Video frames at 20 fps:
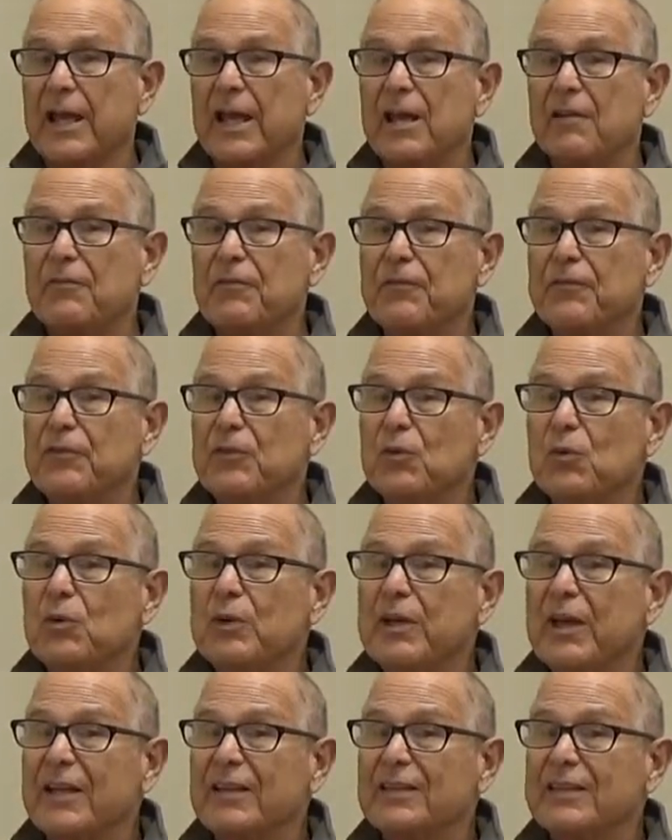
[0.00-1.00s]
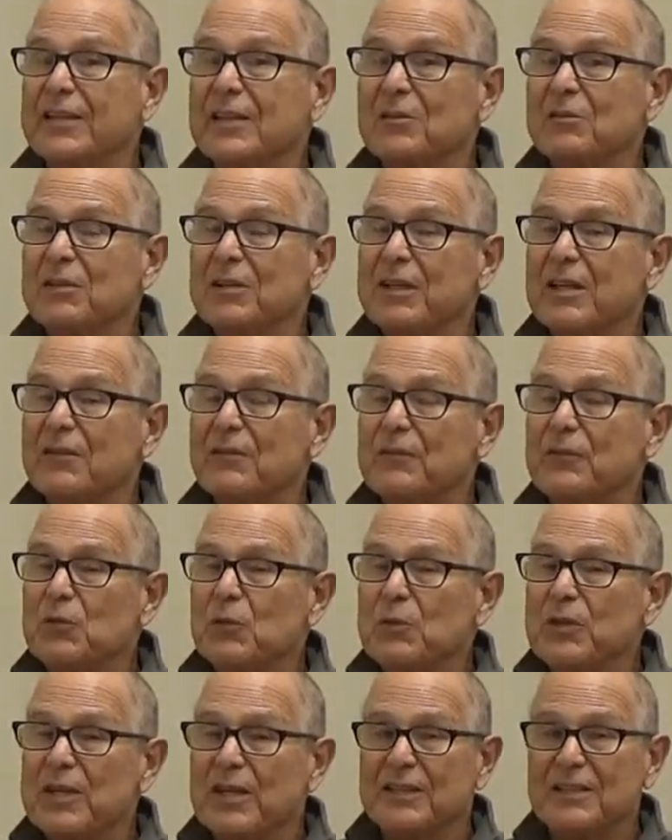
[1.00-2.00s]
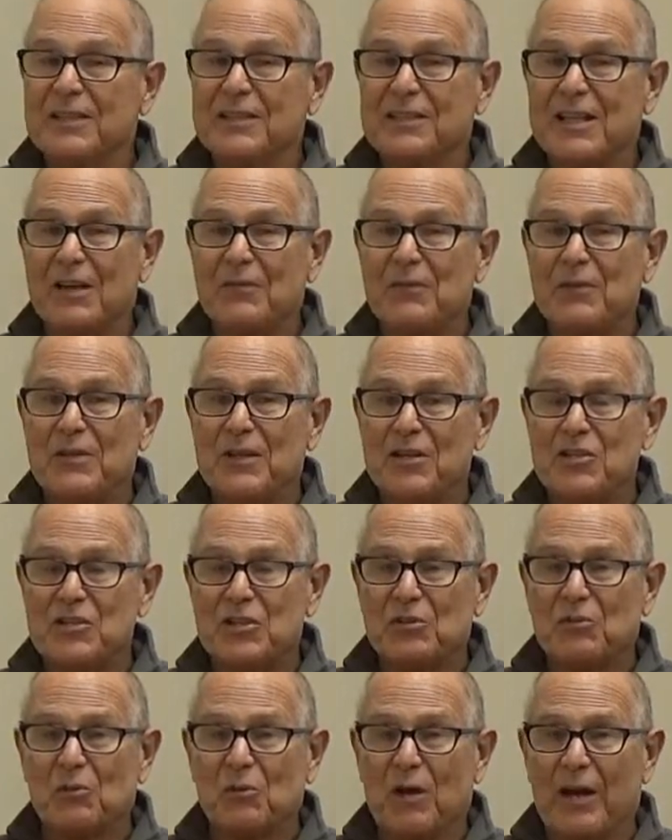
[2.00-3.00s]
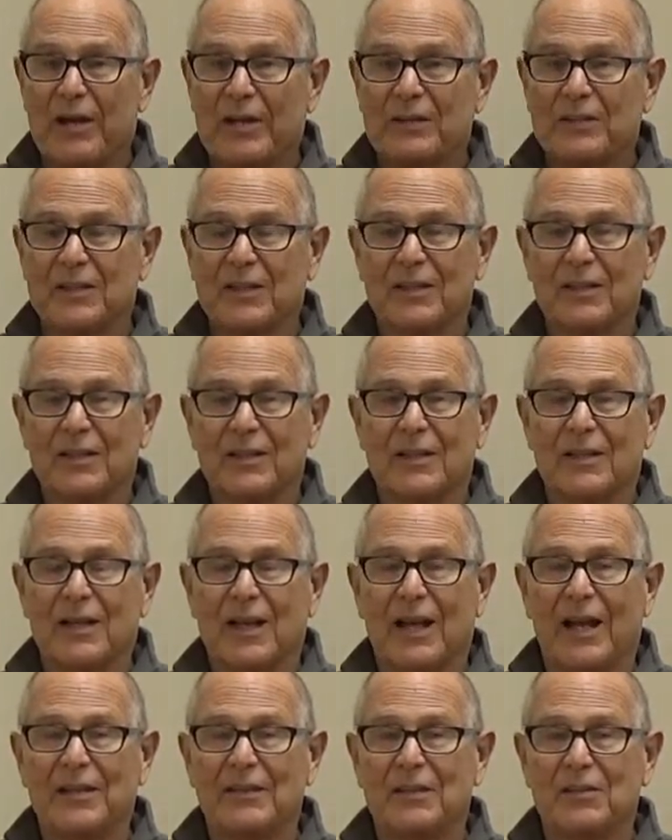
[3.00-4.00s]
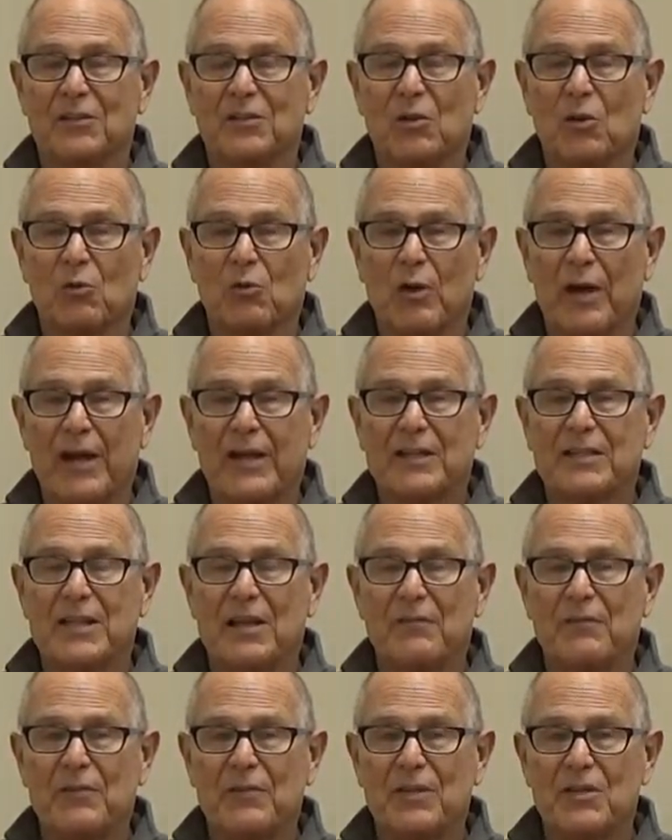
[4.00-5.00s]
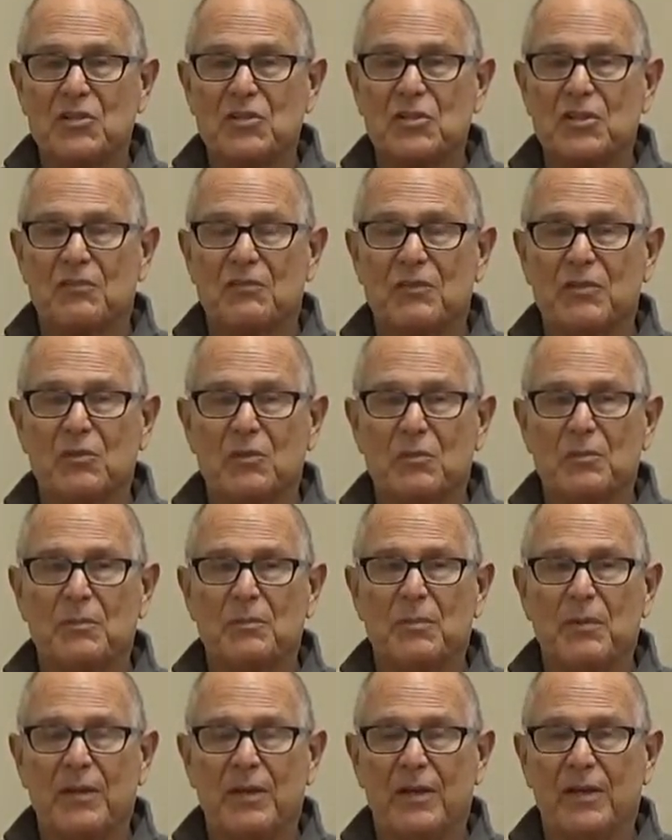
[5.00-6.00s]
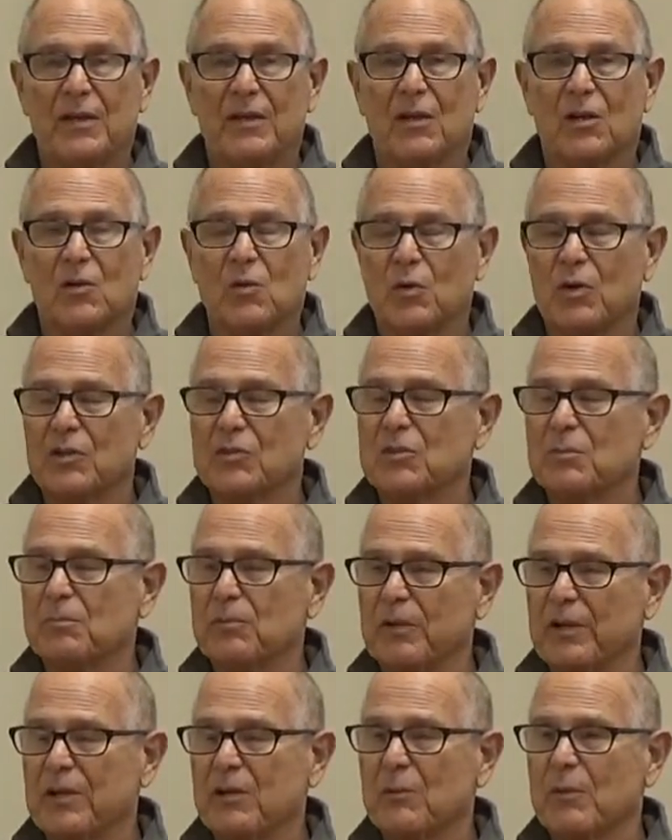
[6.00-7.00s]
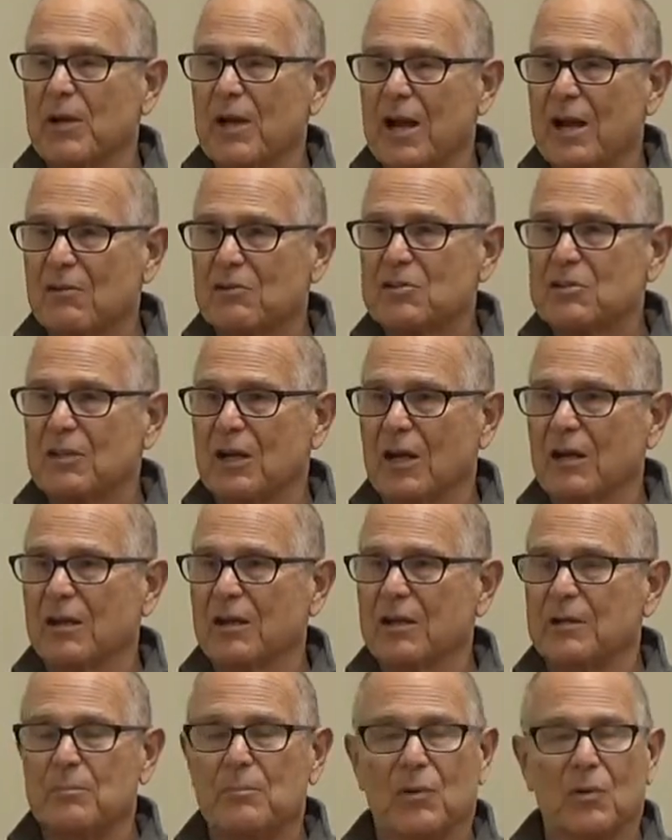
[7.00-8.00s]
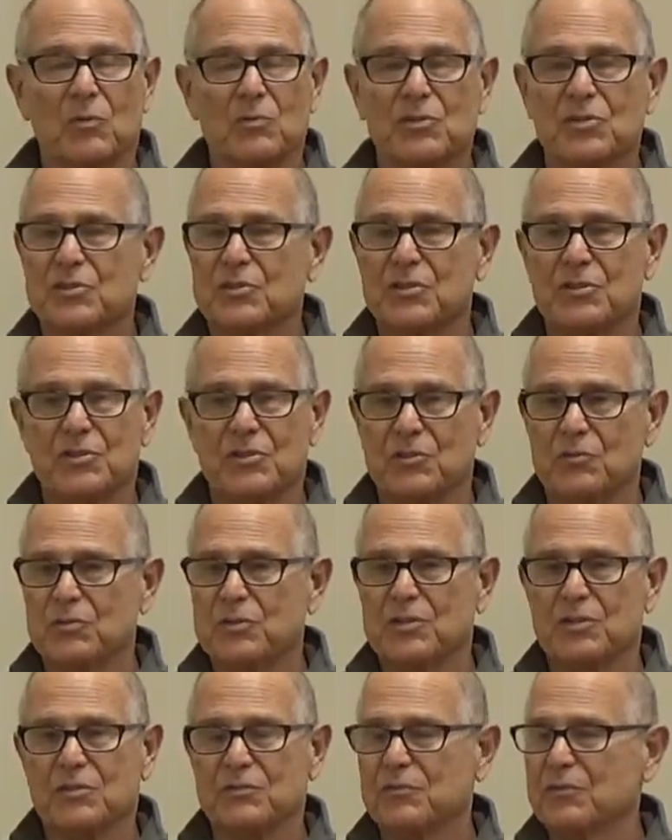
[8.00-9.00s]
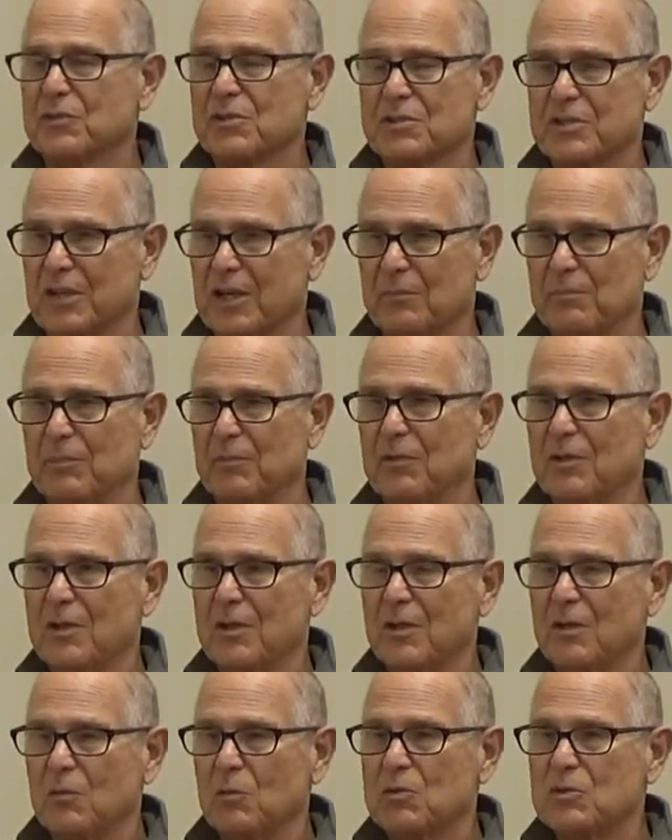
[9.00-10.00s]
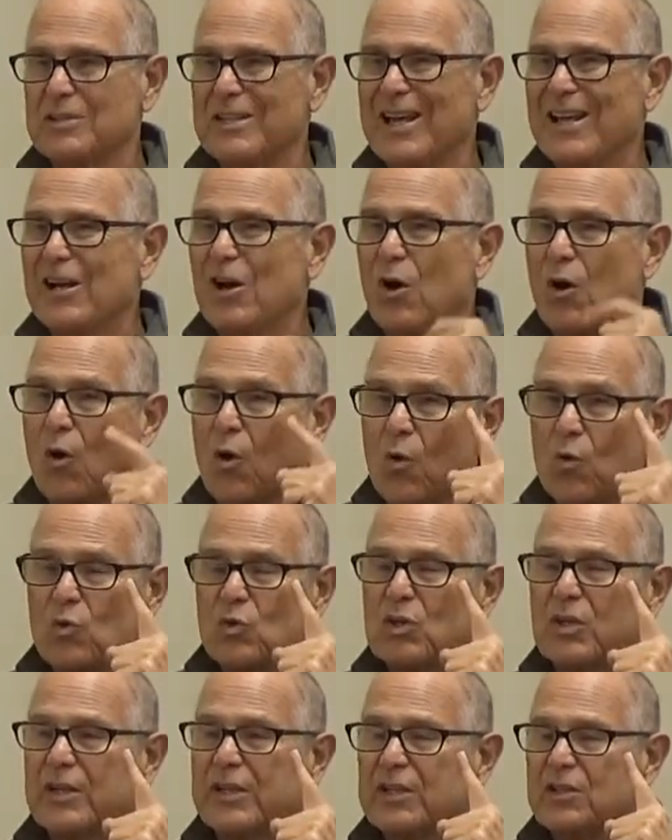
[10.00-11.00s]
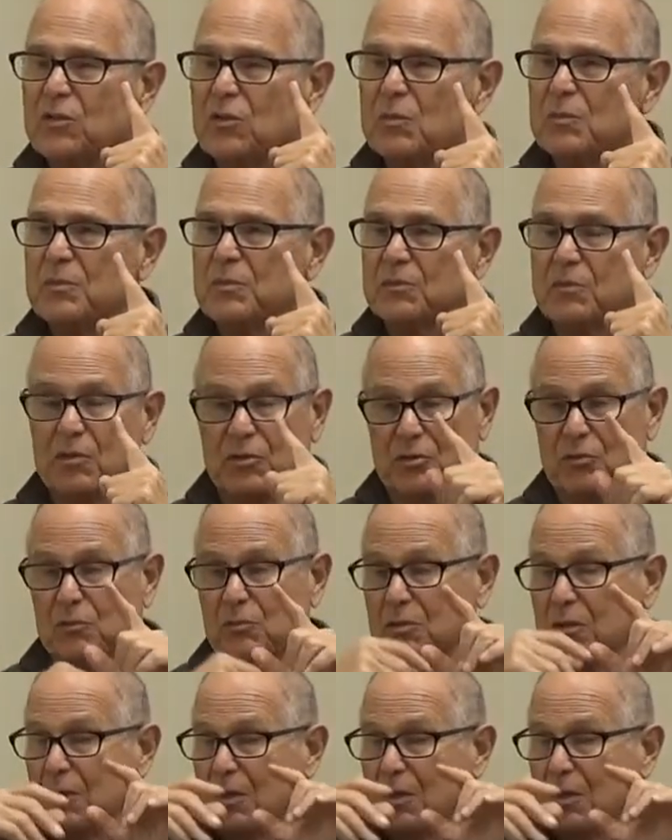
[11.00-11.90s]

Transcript: If you get the, if you get the definition right, and the correct definition of a human being, according to Plato and Aristotle and Moses and Jesus, for example, was that only human, because you,